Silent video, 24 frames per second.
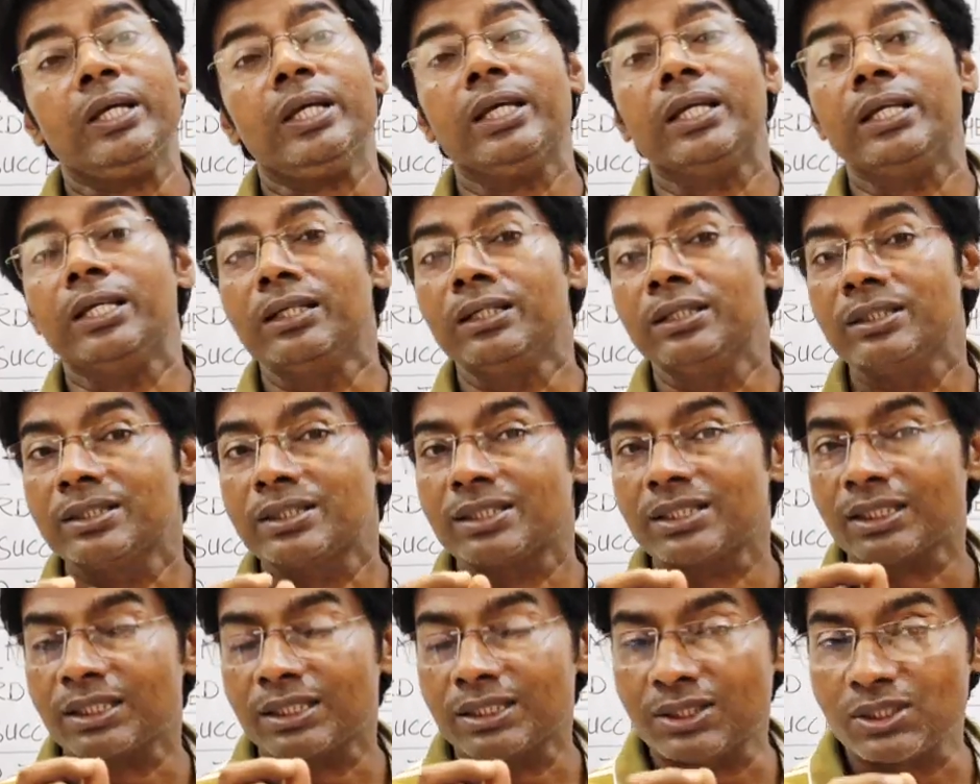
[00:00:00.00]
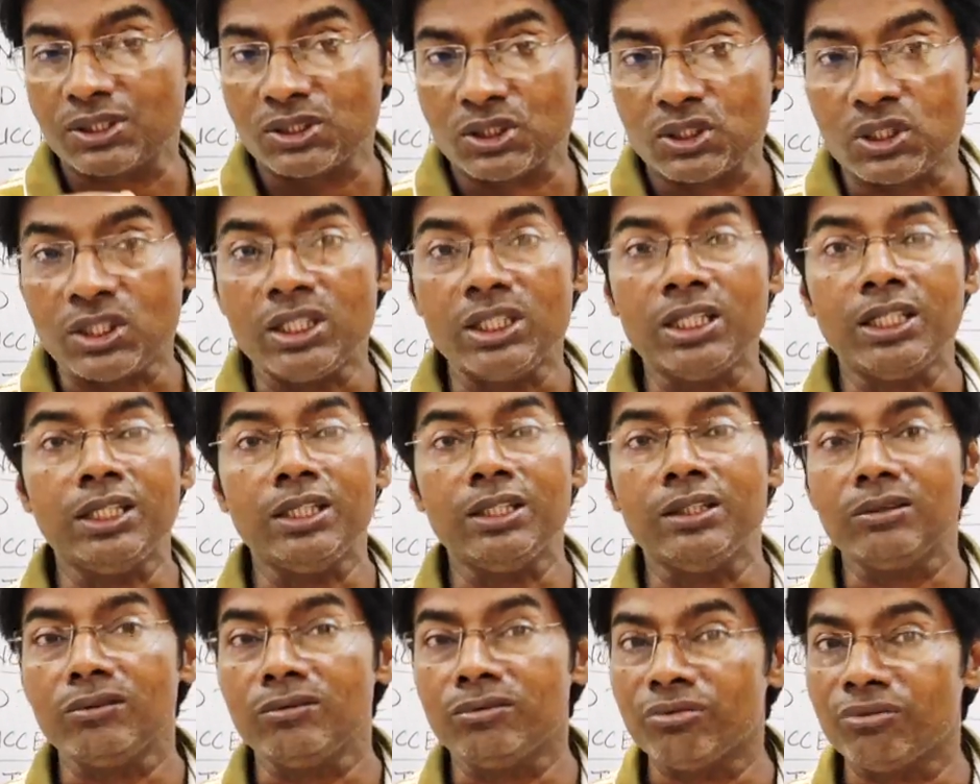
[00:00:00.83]
in
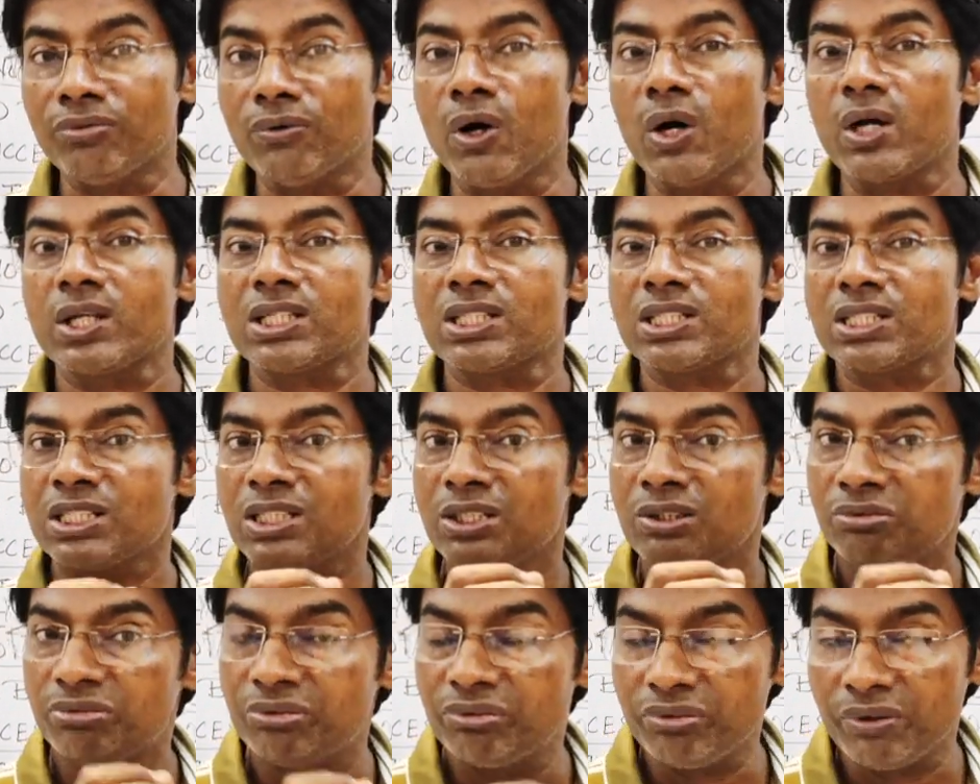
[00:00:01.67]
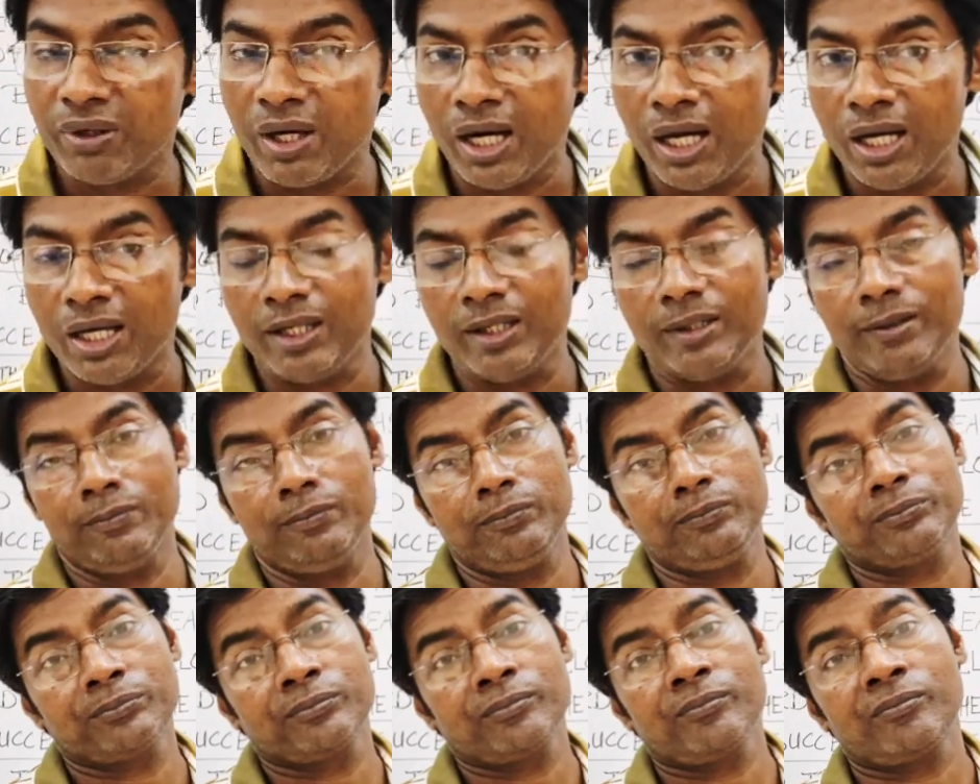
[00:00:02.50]
1645
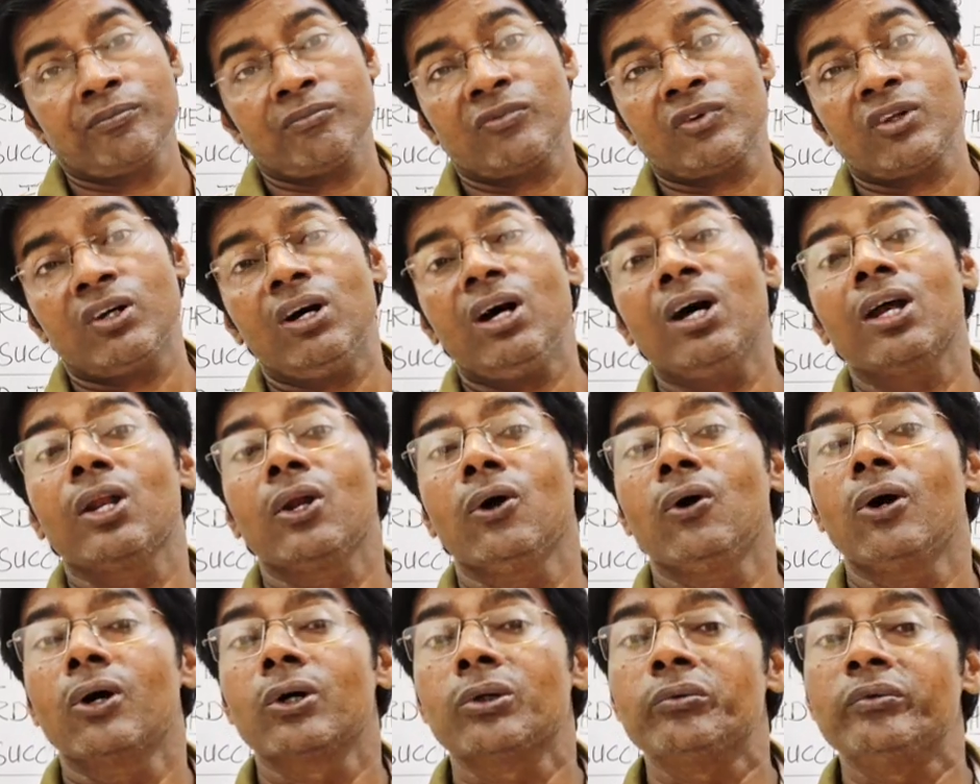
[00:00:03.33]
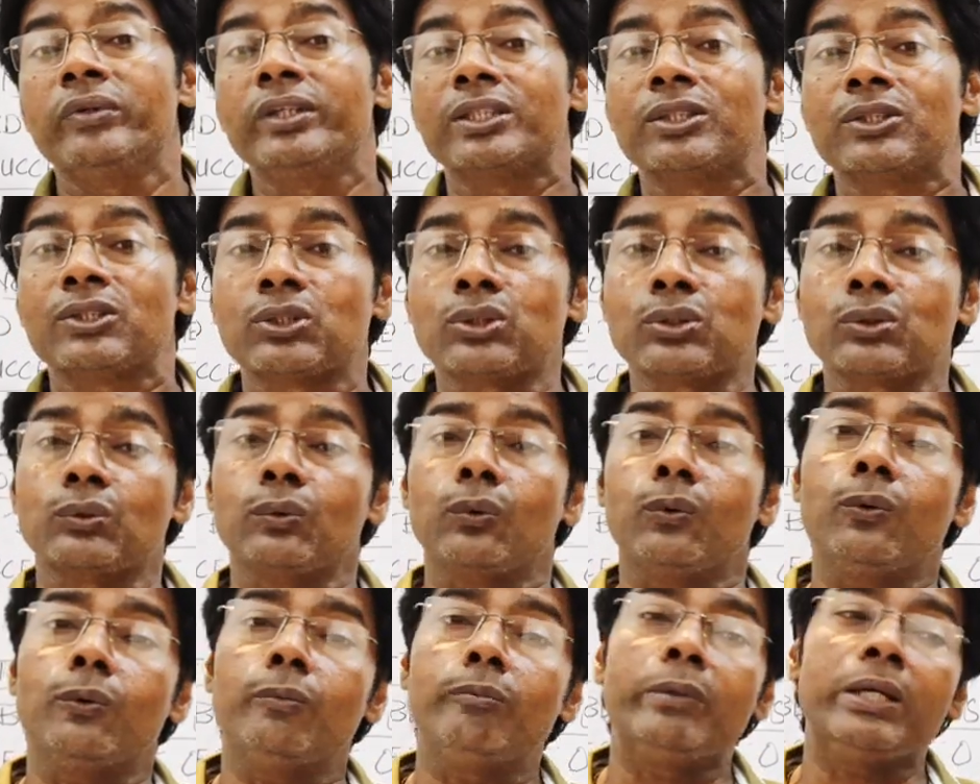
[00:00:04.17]
along with
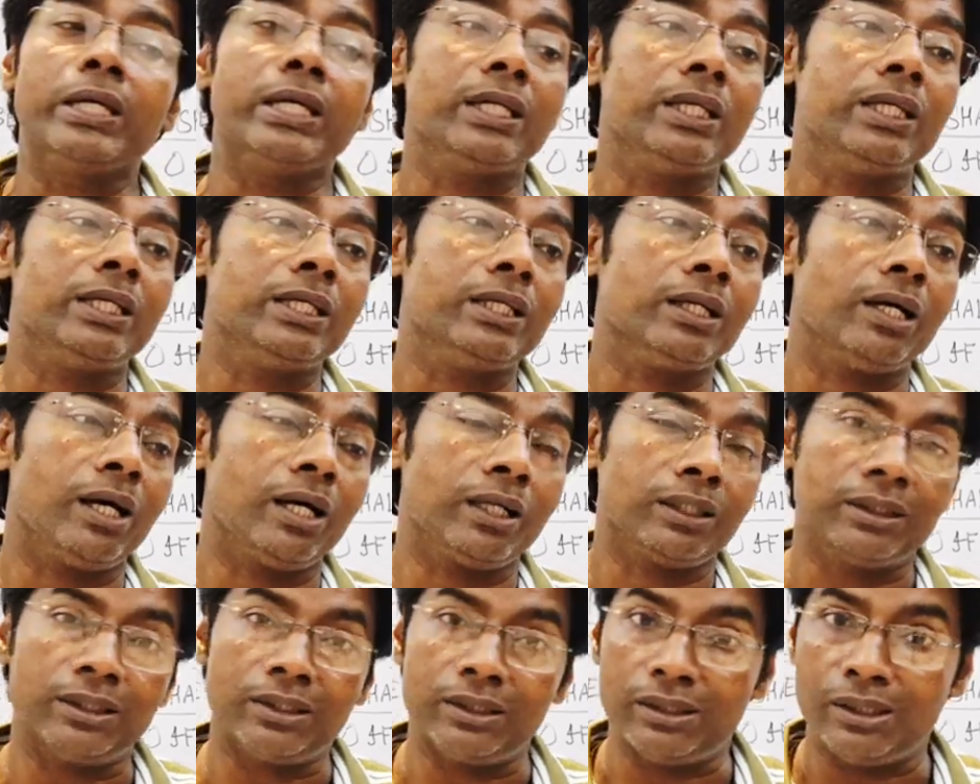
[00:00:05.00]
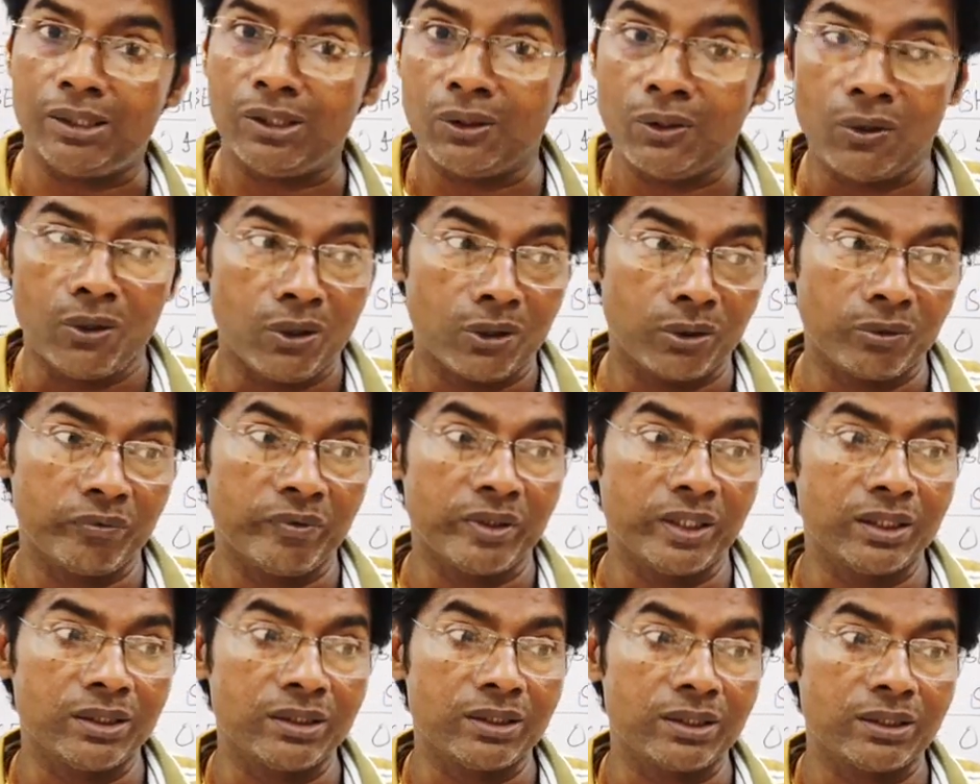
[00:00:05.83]
along
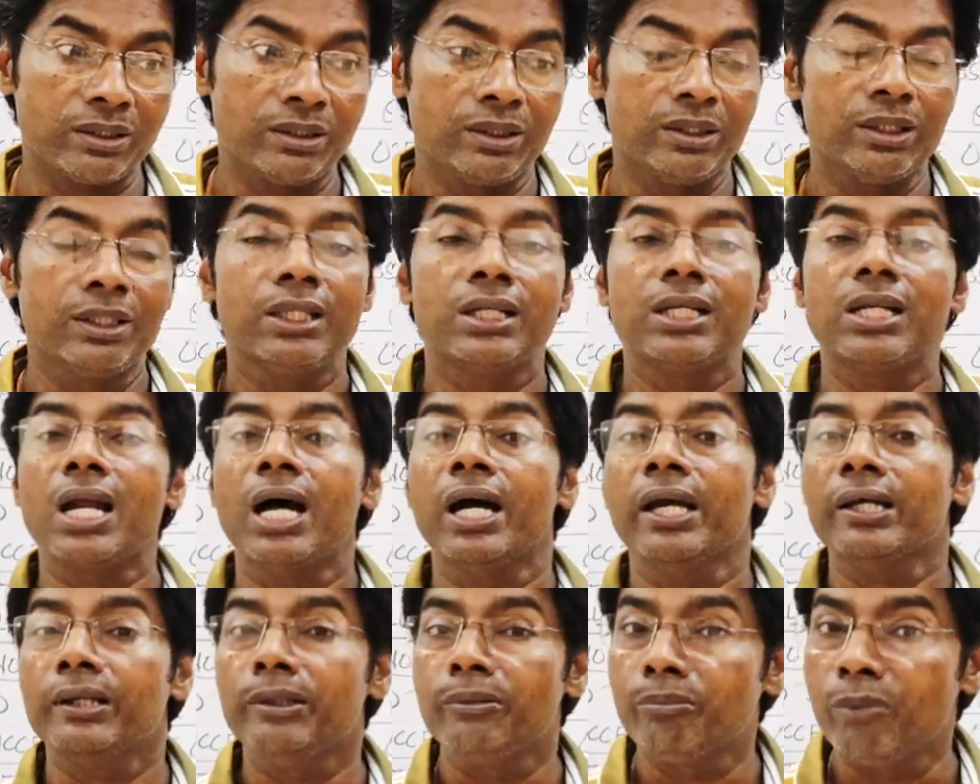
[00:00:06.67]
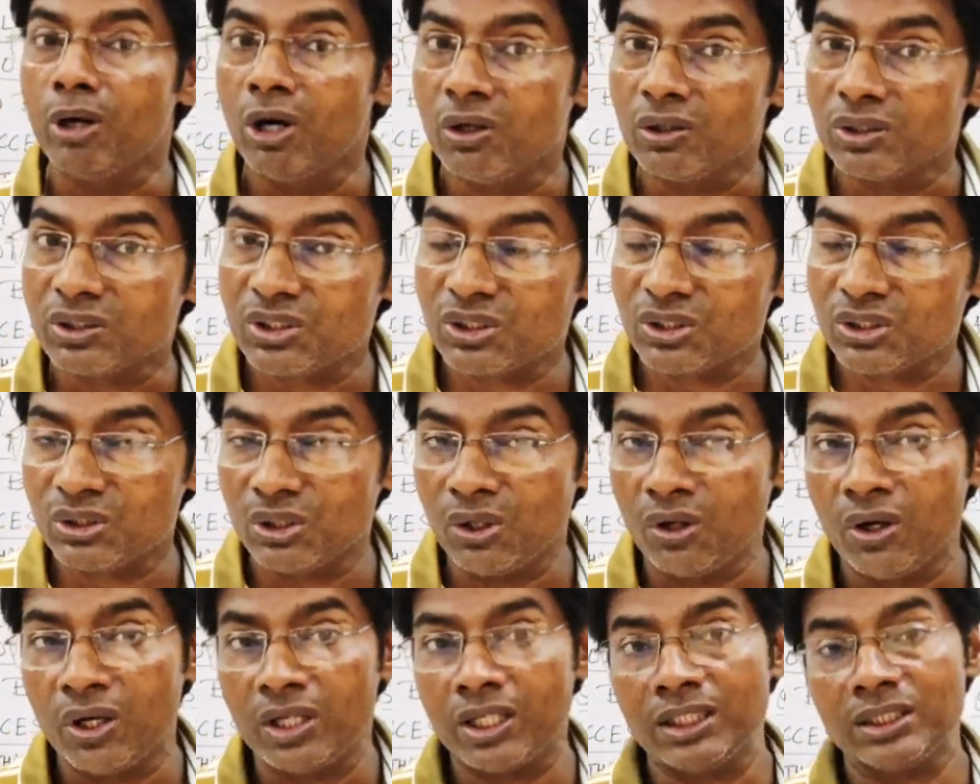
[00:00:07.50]
with 9 more
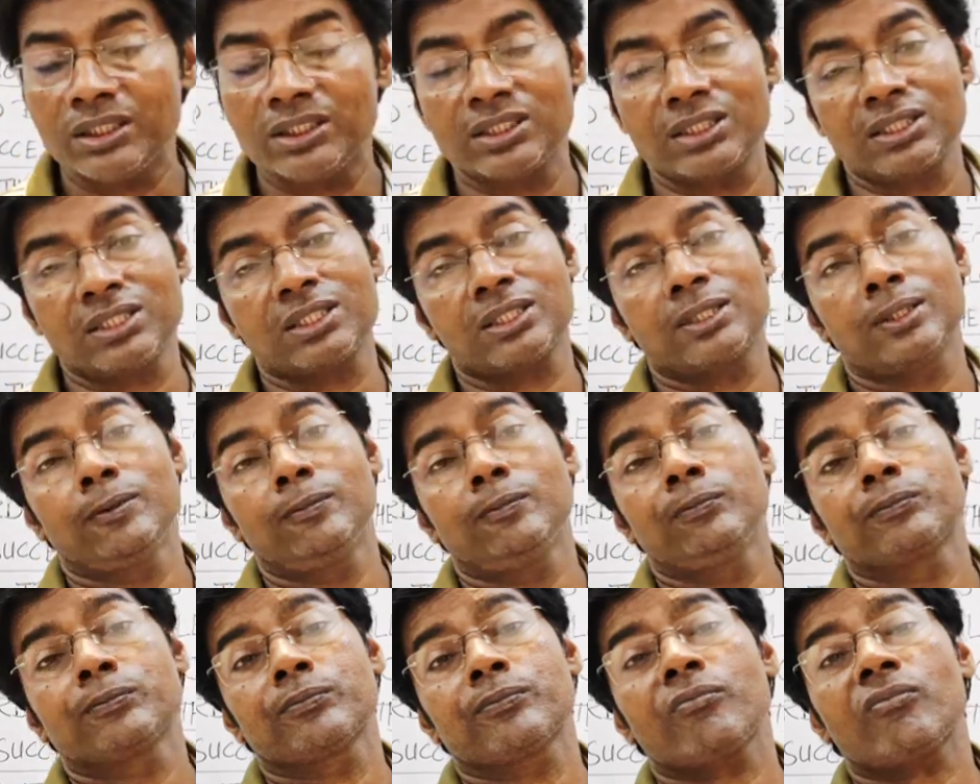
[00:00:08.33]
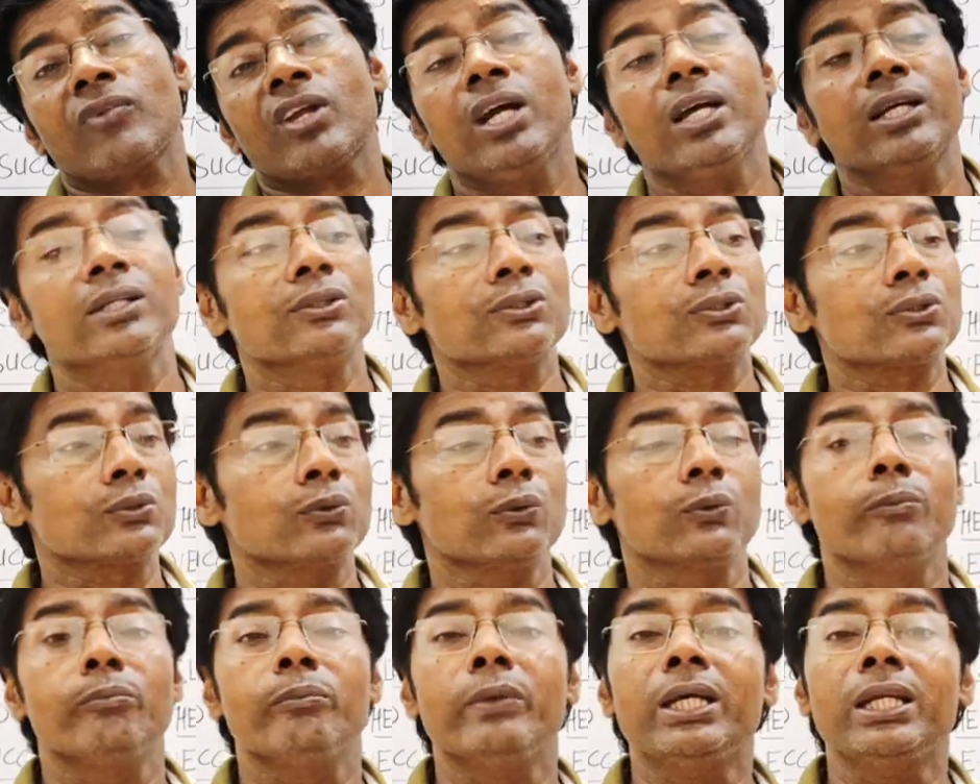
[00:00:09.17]
sonnets and
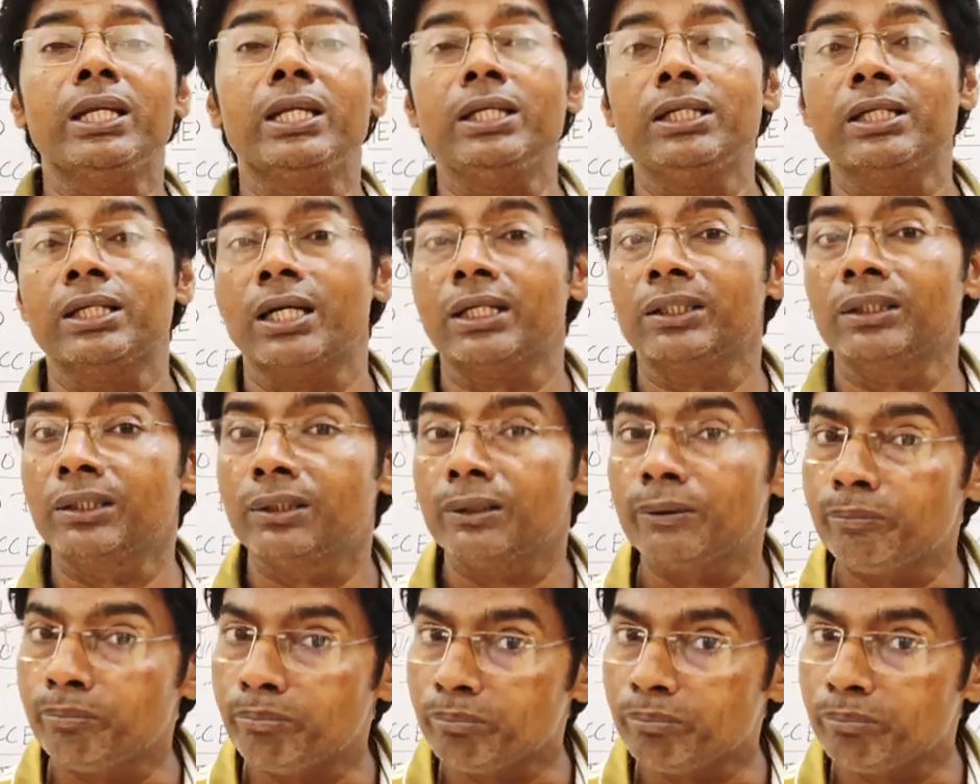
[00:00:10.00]
so many other